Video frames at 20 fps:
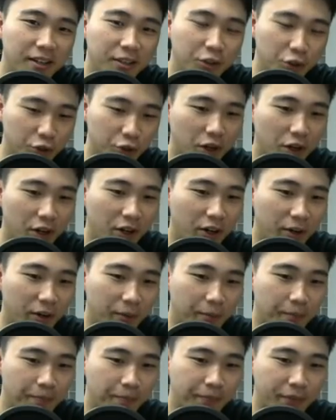draw,
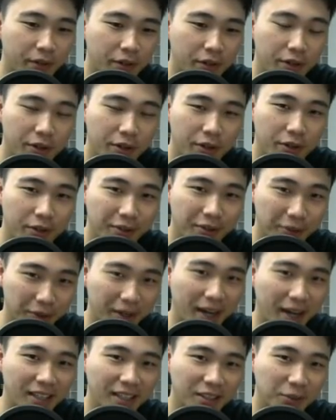you
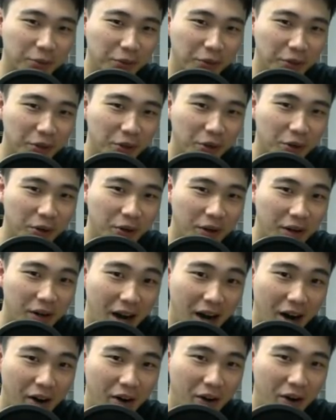guys will know
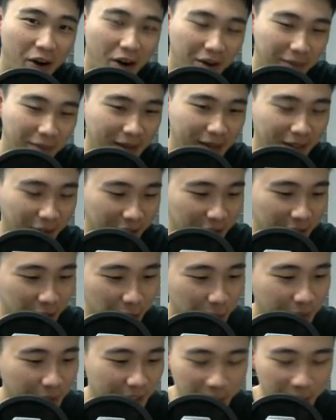how am I gonna
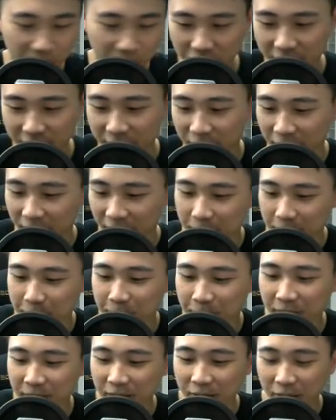do it usually, okay?
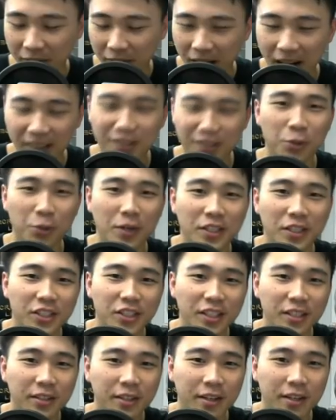I'm gonna ask a
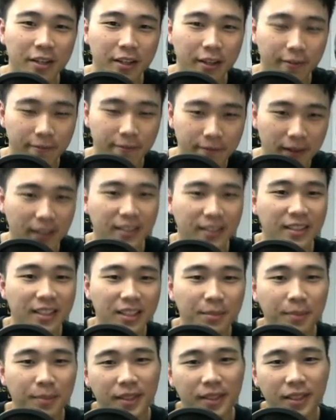question. The
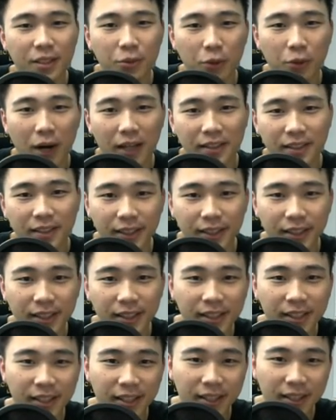fastest person who answer
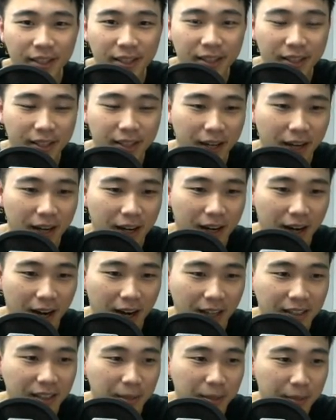
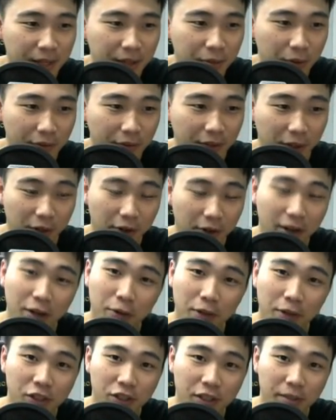me with the correct
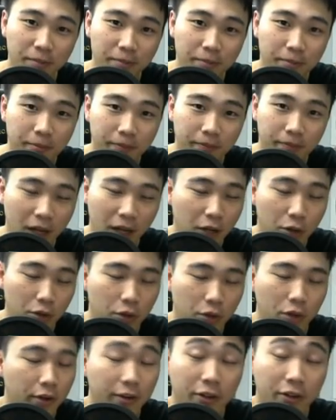question,
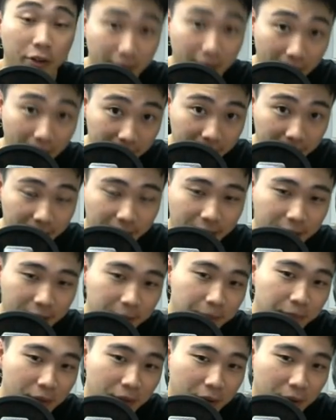correct answer,
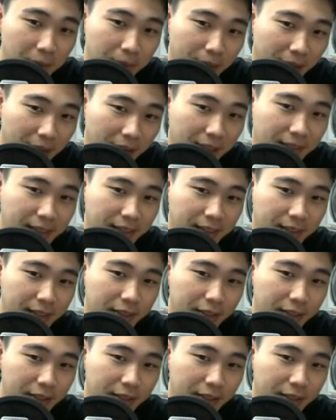plus